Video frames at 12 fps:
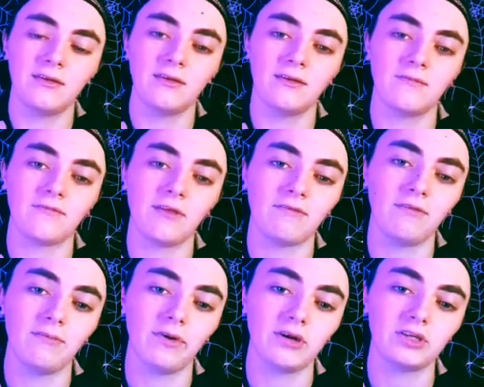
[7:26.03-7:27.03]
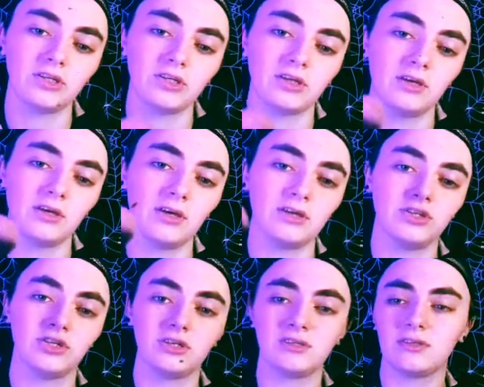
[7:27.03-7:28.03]
fluffy brush is
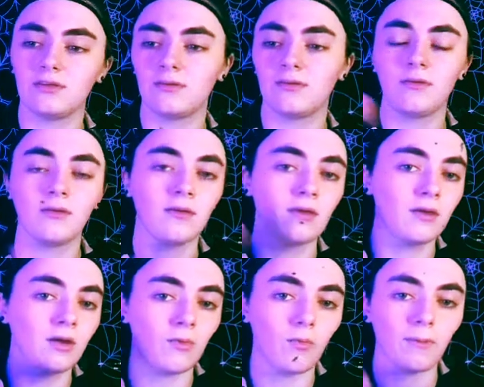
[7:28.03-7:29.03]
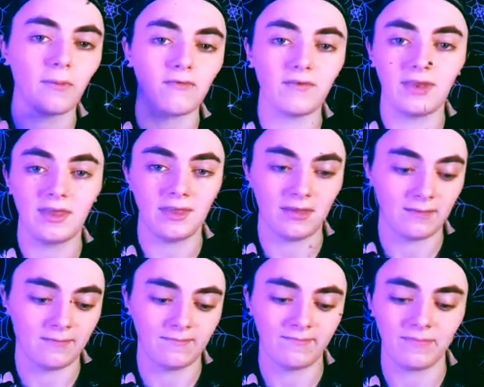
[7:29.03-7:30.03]
just to wipe up any
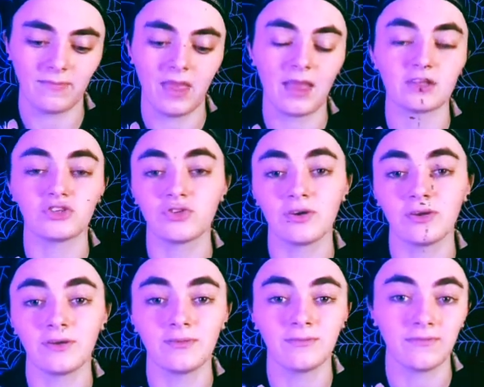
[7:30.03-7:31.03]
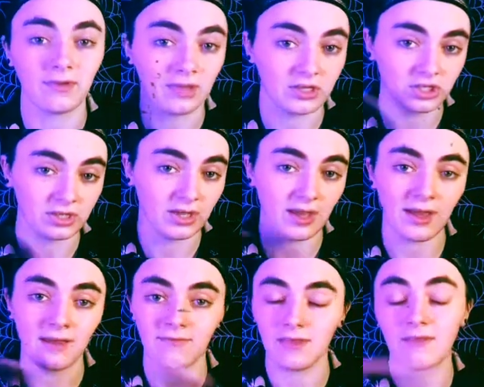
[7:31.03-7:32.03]
extra foundation I
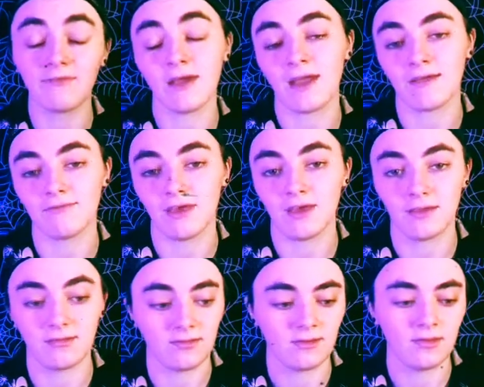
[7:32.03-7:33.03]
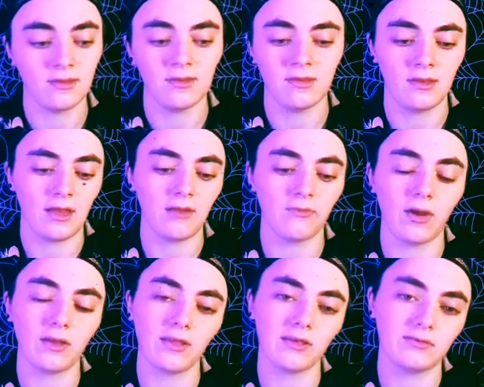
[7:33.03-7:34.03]
have, if I have that. I
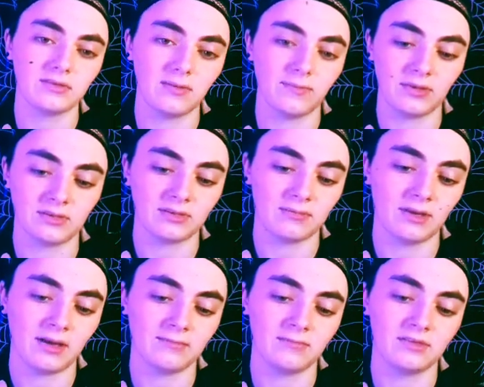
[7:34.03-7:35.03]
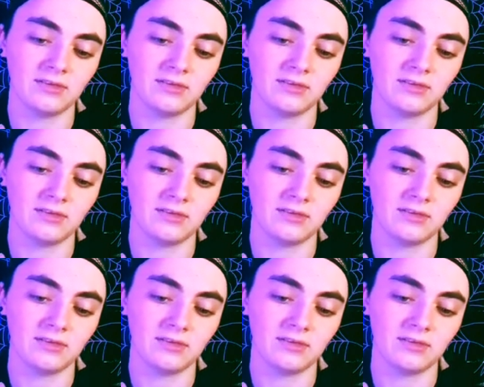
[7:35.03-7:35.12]
rarely use it, but sometimes